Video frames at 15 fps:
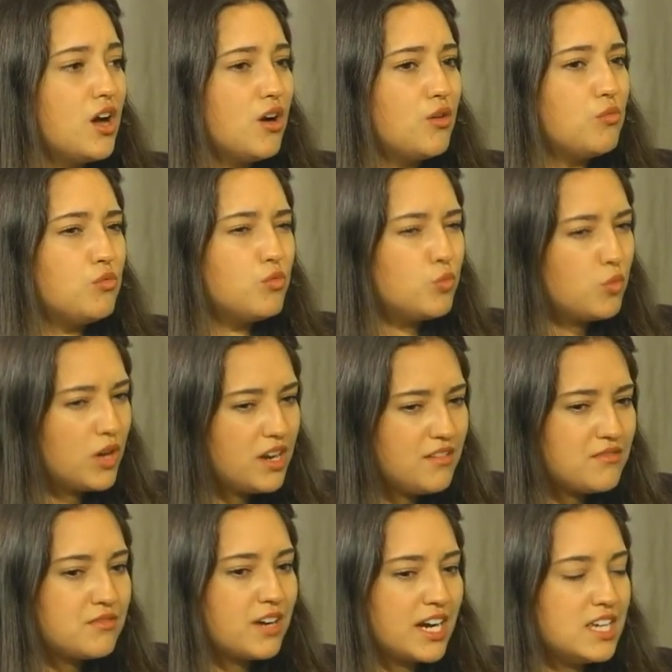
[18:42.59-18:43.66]
what
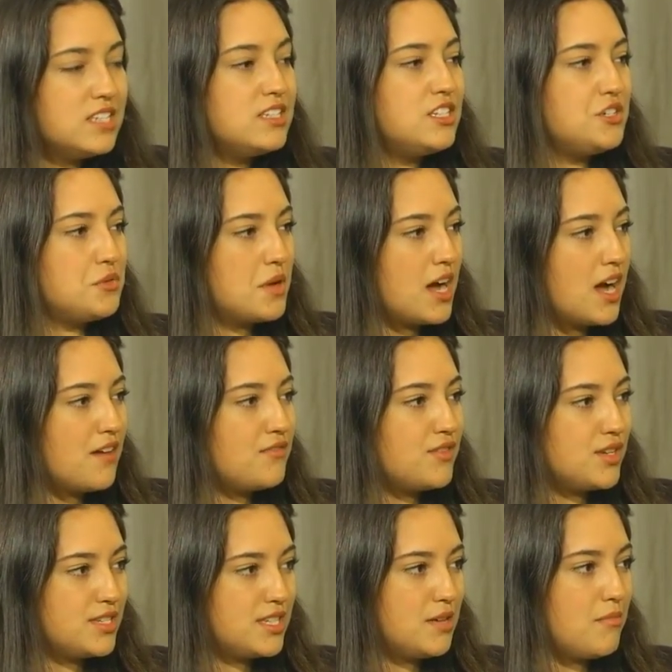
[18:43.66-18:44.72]
advice do you have for
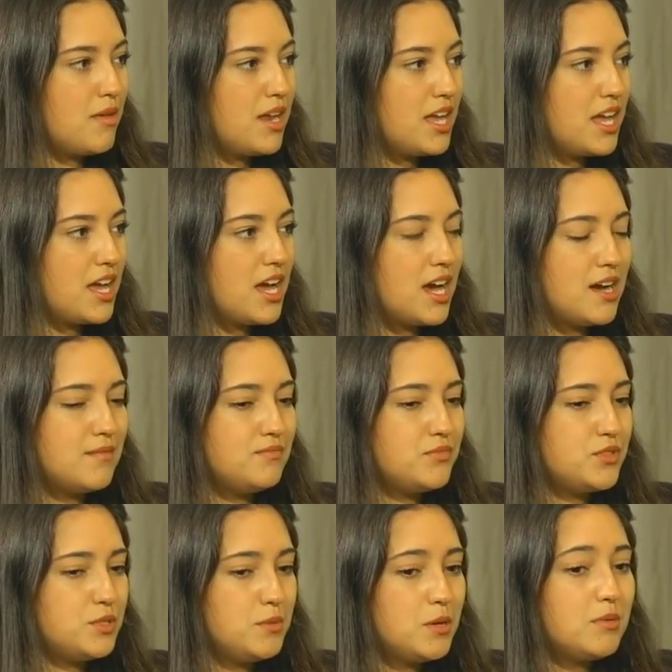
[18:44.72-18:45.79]
somebody um,
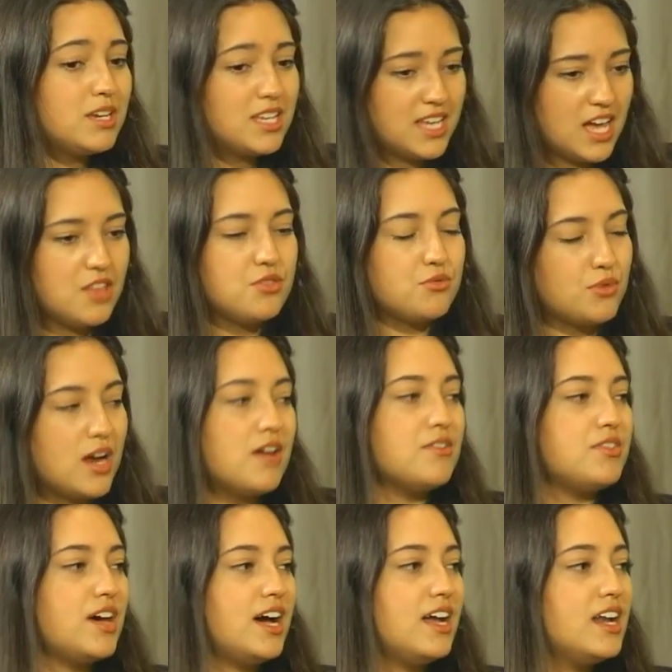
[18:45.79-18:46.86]
to be able to get throughout
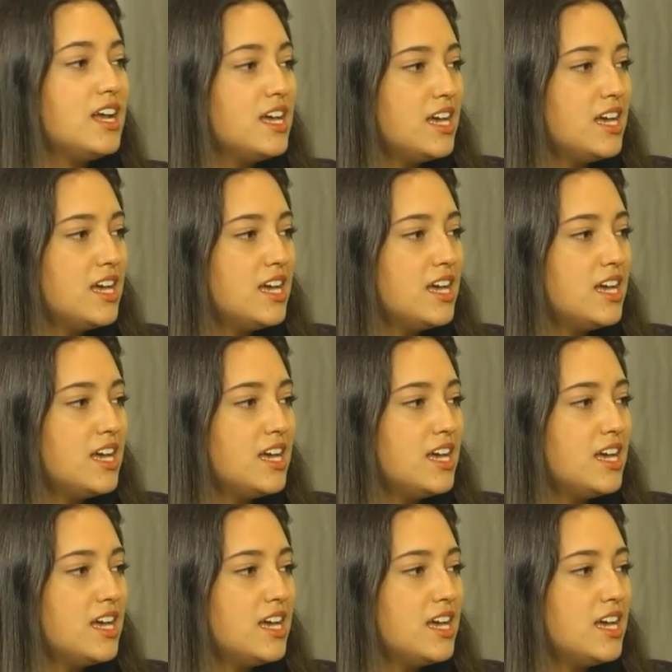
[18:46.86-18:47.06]
that?